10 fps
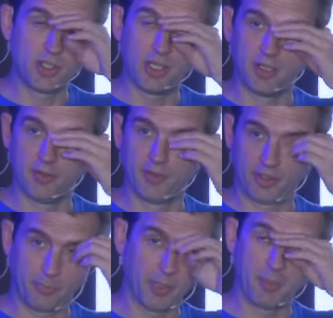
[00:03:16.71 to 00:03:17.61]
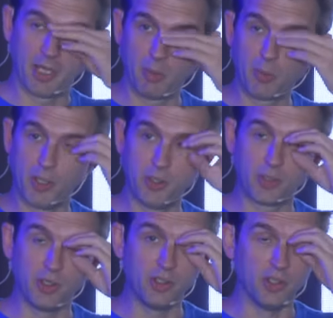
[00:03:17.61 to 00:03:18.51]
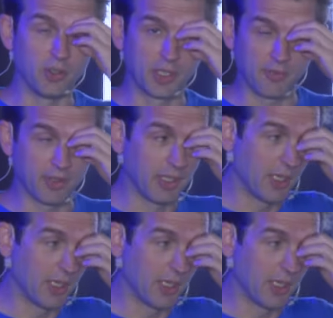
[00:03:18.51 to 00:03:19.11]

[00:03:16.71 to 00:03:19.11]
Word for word: of experimenting with what you can do given